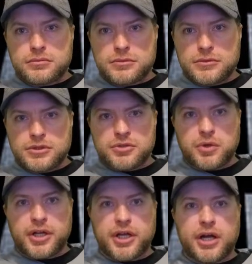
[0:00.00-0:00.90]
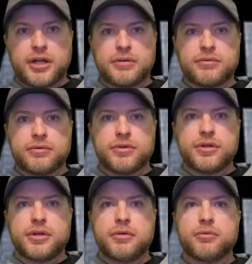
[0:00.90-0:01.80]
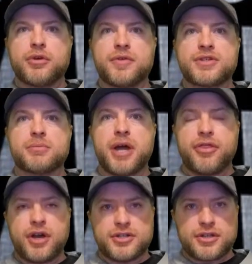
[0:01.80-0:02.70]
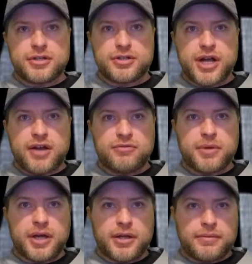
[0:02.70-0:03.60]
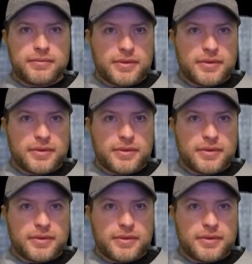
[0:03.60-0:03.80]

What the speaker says: Just wanted to kind of revisit my thoughts on the draft, man.